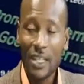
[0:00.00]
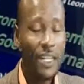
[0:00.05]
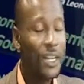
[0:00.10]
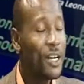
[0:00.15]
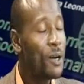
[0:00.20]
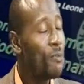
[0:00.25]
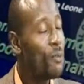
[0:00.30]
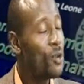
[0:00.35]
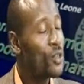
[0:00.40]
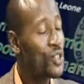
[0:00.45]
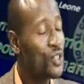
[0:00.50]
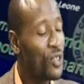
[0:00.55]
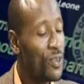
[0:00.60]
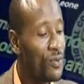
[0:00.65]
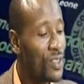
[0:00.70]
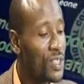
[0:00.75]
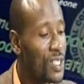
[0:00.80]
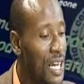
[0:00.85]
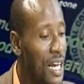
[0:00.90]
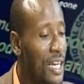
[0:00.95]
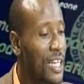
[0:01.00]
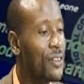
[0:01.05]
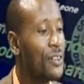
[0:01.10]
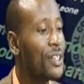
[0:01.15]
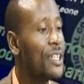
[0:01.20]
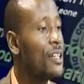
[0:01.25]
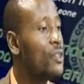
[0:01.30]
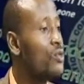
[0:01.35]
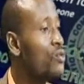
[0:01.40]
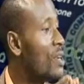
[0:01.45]
most of the side where they
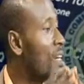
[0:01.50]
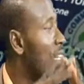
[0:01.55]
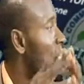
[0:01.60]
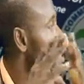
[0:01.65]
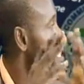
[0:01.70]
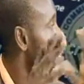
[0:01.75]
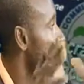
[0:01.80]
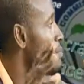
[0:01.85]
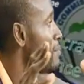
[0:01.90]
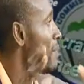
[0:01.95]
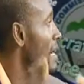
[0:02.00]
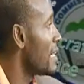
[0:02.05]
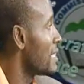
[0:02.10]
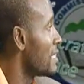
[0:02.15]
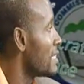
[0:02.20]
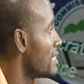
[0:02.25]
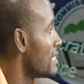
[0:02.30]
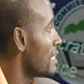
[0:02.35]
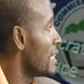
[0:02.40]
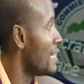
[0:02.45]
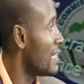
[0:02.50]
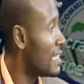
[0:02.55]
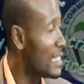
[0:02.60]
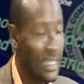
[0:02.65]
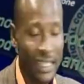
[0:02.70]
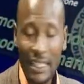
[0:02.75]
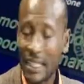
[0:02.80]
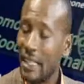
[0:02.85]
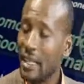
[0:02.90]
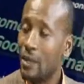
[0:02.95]
do the tree planting and the
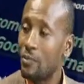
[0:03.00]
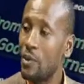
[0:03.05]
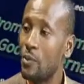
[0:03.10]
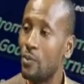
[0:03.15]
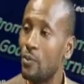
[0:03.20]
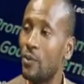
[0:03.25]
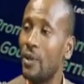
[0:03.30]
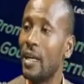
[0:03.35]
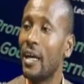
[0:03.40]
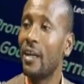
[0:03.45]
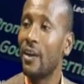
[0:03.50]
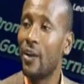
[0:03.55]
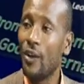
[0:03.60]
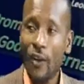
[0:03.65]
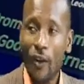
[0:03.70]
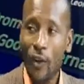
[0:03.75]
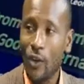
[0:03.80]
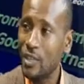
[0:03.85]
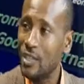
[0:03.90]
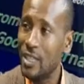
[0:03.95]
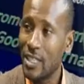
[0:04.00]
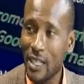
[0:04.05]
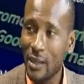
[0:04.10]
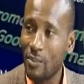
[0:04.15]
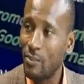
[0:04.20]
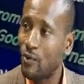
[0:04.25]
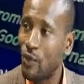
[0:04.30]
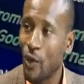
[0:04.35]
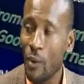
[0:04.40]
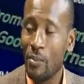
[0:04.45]
people and don't cut them
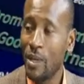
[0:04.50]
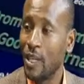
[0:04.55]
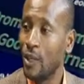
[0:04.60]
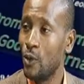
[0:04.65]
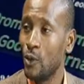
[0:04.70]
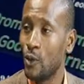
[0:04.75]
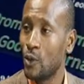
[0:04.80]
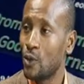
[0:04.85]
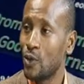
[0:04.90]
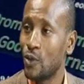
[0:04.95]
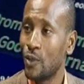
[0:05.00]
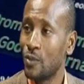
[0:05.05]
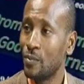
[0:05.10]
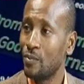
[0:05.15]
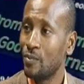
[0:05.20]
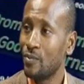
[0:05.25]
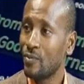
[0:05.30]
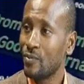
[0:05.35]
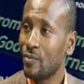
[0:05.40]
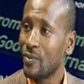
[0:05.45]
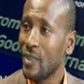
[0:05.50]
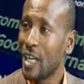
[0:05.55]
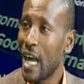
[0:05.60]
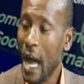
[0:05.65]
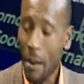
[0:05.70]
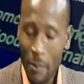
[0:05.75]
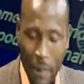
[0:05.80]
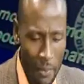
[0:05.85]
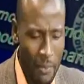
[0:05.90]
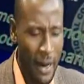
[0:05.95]
from billows.
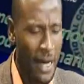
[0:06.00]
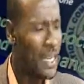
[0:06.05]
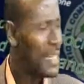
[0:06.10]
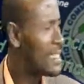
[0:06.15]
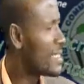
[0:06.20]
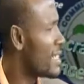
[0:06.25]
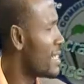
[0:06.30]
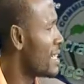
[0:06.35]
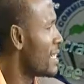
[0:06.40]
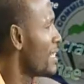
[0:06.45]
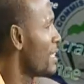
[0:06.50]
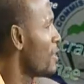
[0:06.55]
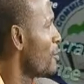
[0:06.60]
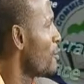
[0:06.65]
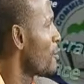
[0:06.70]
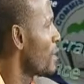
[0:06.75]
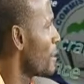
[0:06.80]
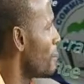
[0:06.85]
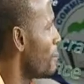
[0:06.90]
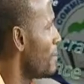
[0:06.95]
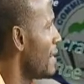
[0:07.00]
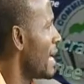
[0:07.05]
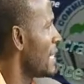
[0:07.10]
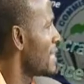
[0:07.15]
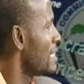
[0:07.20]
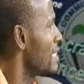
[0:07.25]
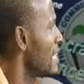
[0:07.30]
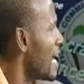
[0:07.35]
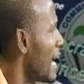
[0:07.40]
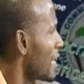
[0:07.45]
I remember then they would plant
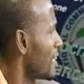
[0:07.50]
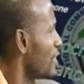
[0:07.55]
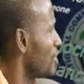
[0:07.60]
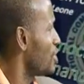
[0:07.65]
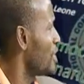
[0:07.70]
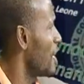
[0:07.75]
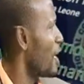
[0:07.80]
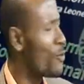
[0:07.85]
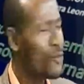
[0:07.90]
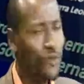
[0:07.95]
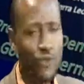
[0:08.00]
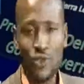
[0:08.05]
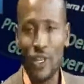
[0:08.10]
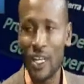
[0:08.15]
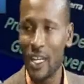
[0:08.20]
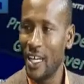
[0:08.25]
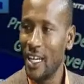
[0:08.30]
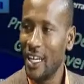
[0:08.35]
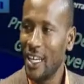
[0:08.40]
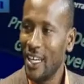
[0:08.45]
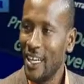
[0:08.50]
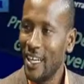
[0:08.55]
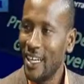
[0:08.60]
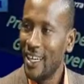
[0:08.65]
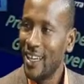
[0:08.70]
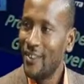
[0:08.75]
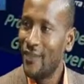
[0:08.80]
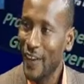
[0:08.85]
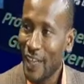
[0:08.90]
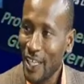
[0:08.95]
acacia wood,
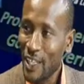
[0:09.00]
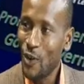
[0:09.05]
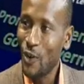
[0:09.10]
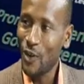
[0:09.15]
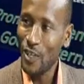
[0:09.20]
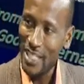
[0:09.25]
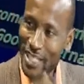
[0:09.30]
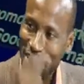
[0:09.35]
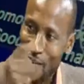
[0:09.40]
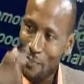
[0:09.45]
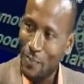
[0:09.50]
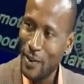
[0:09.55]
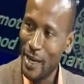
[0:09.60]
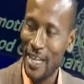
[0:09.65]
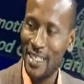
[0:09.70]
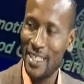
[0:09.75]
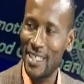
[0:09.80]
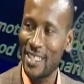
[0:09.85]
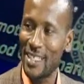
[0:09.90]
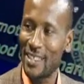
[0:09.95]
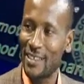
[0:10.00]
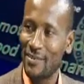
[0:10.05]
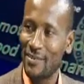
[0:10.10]
free some tree planting.